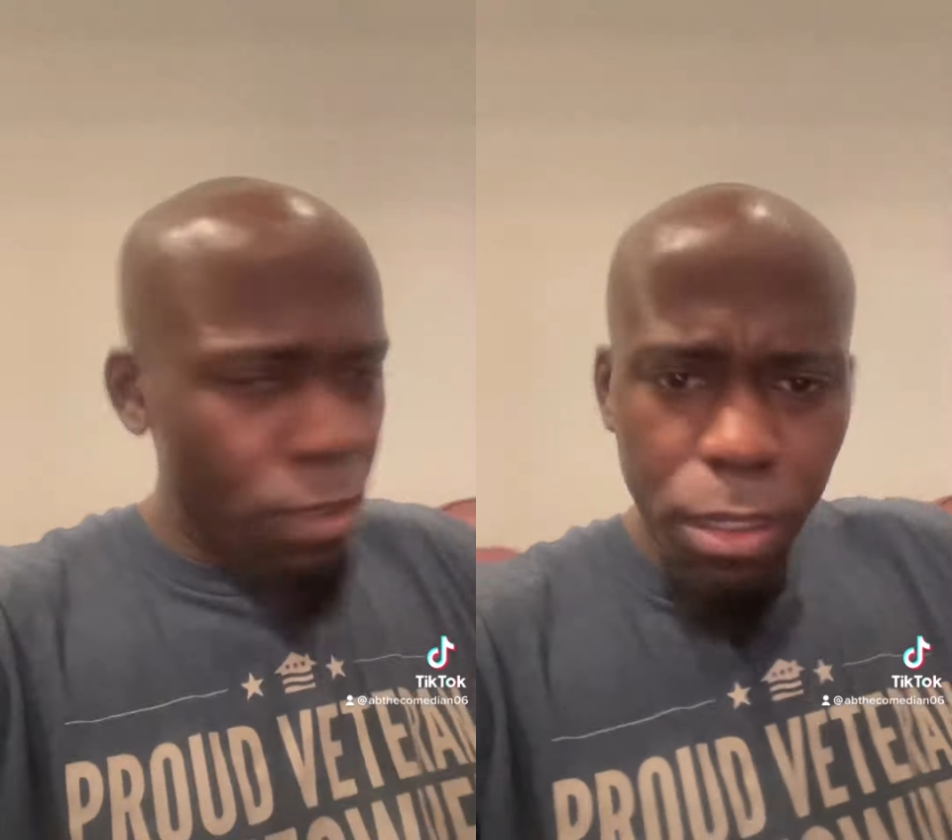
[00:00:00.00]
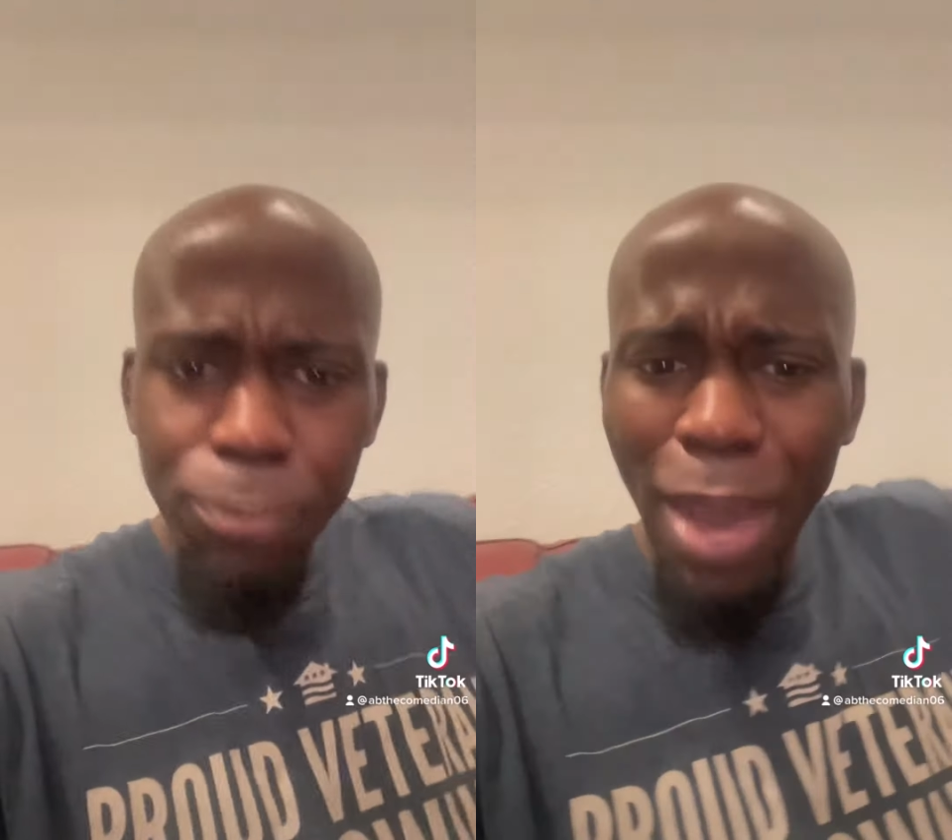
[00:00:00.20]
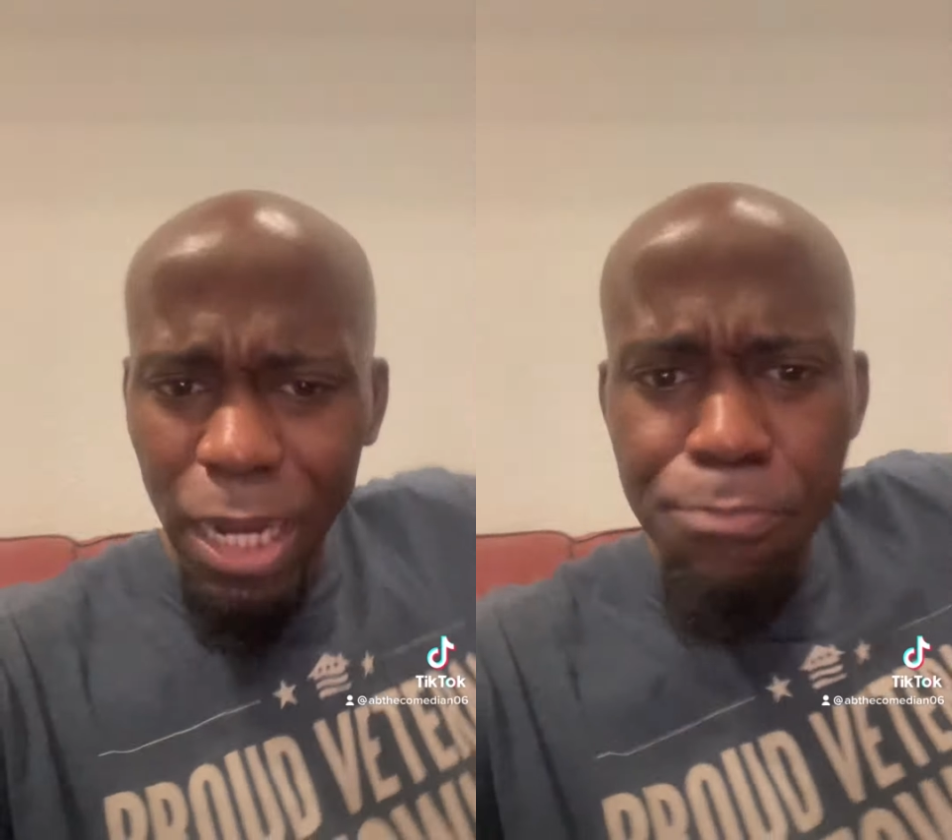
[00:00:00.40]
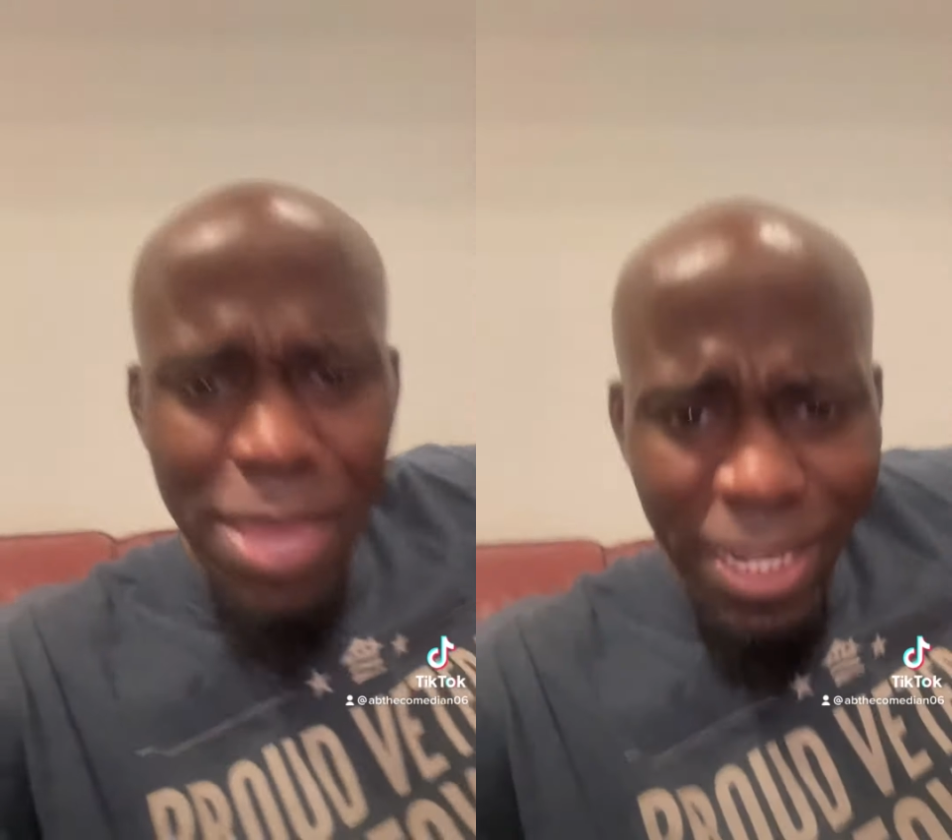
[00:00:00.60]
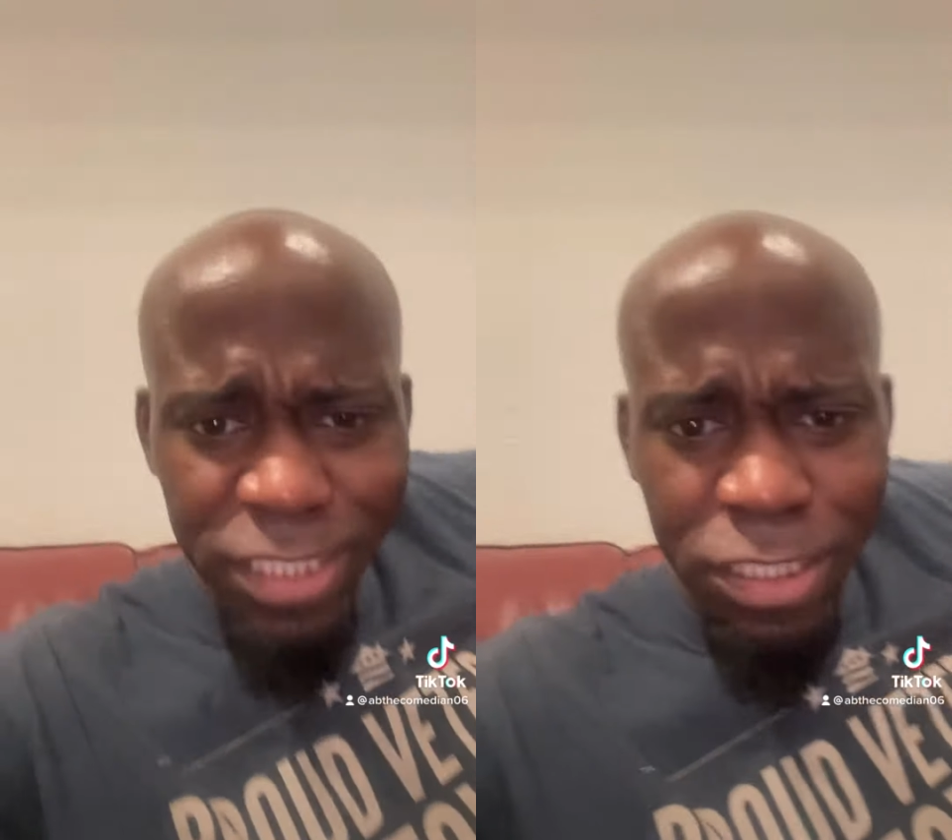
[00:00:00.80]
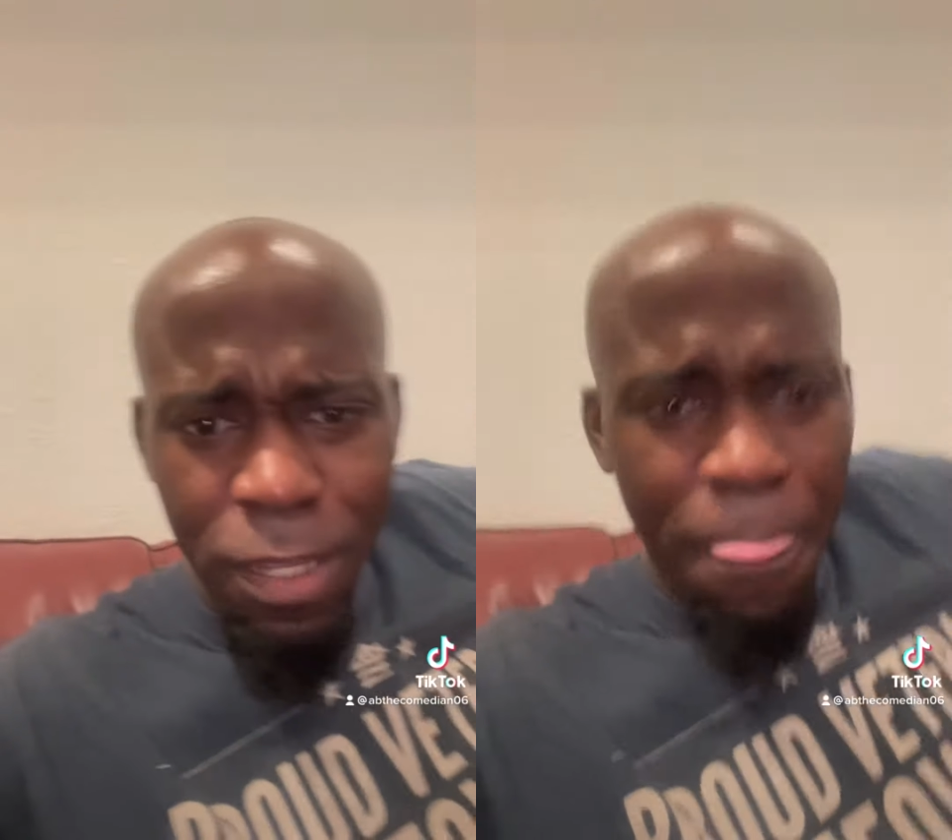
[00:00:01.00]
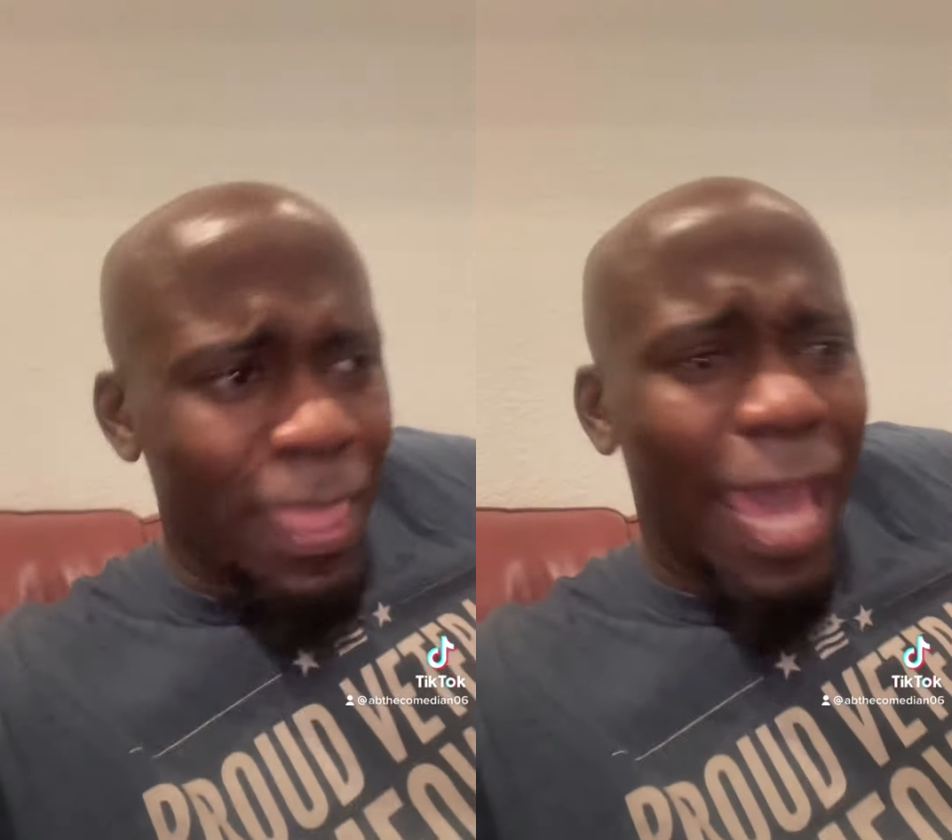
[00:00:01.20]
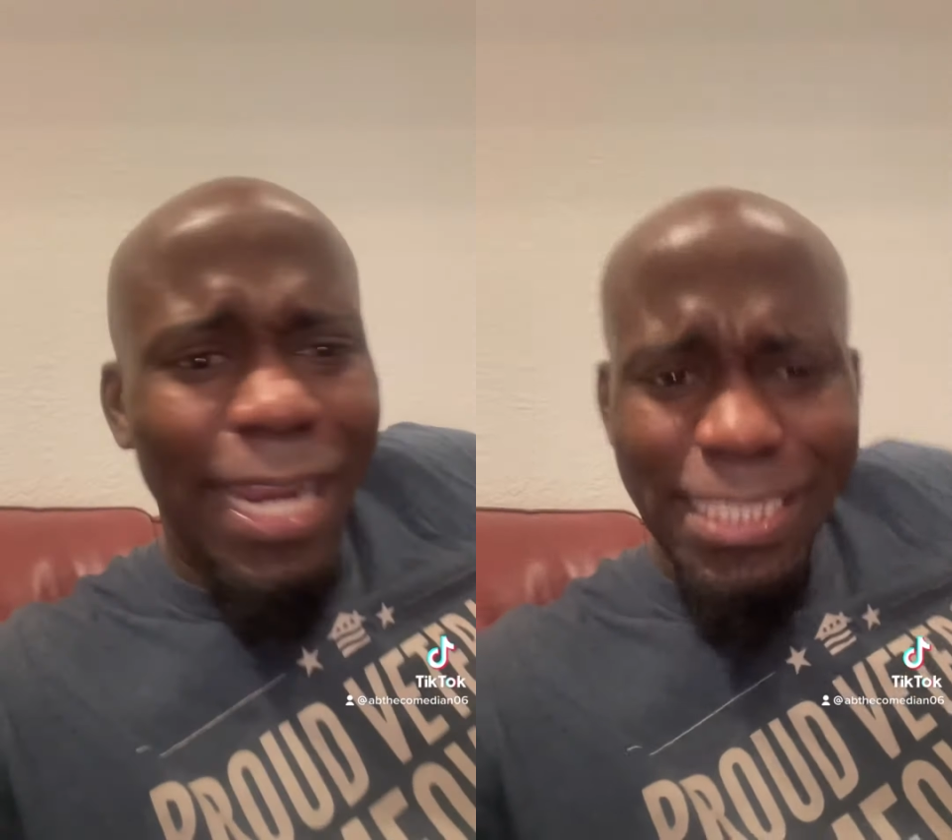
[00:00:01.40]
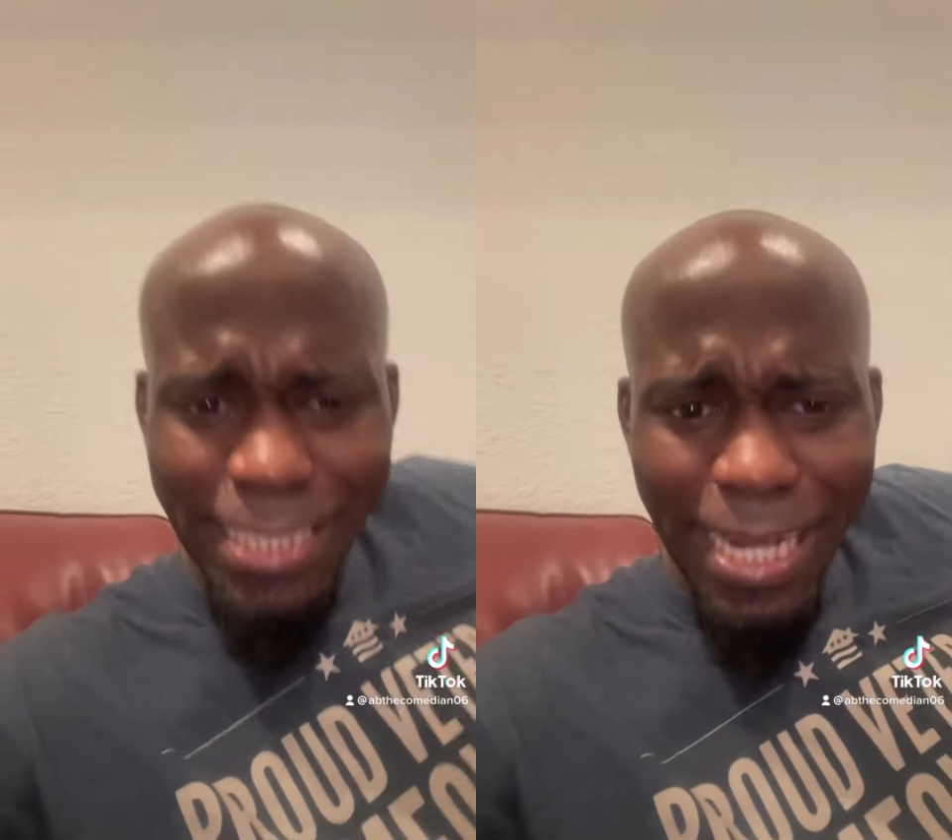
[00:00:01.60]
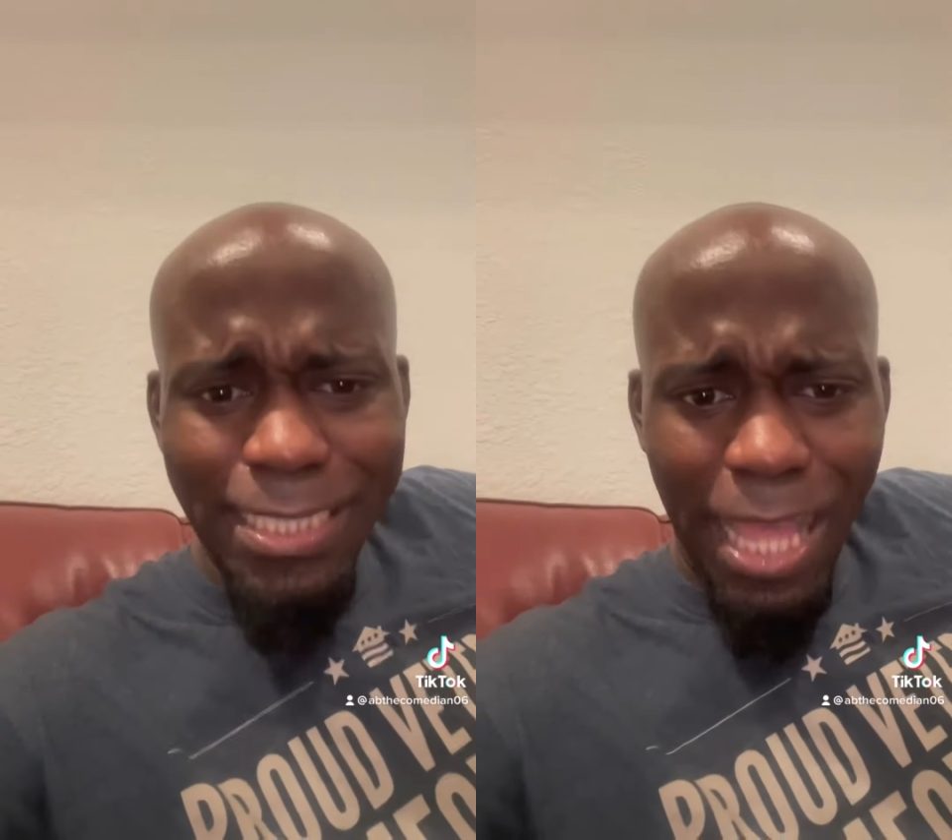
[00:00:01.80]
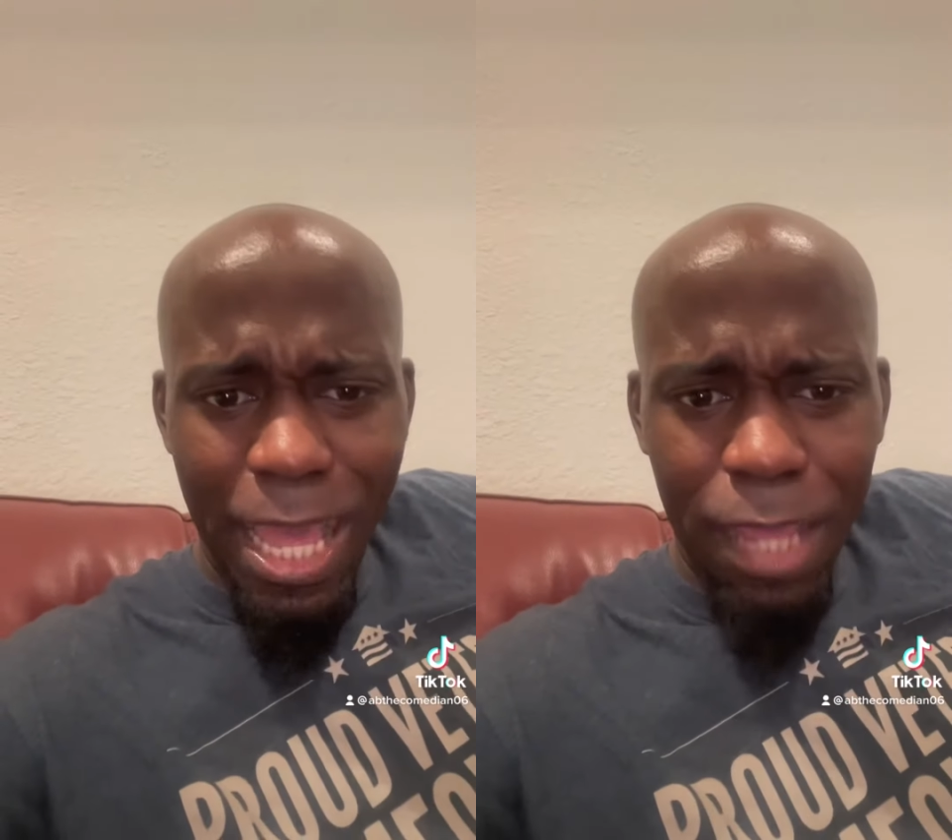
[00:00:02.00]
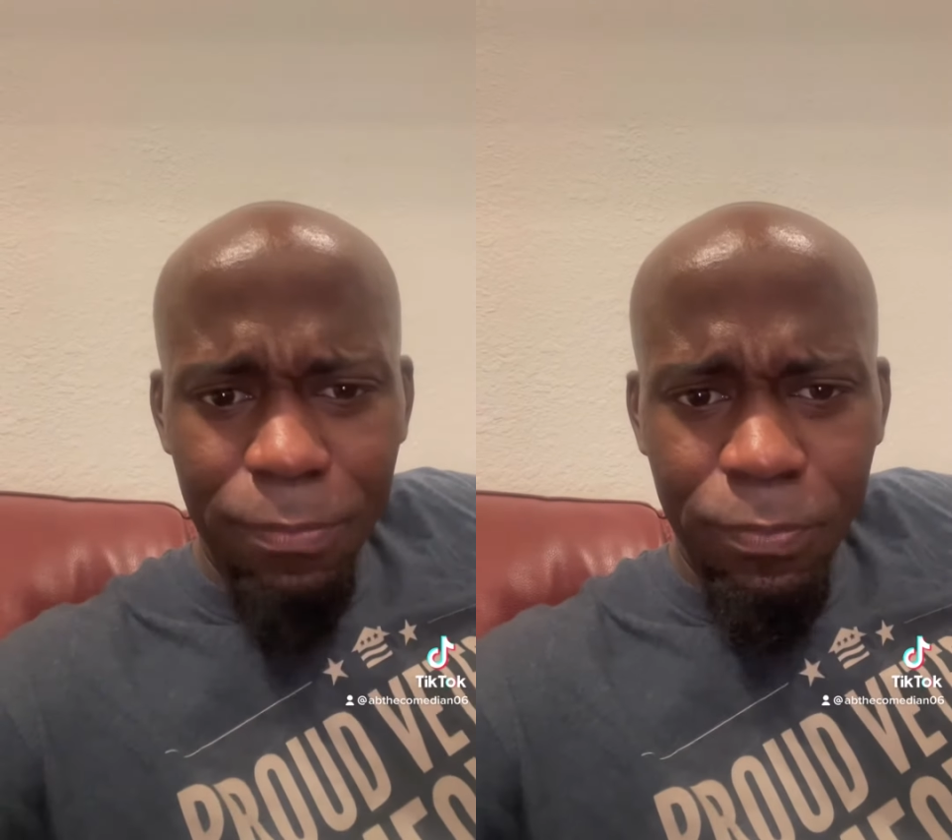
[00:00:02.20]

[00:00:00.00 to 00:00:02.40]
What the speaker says: About a bitch? Kind of shit is that?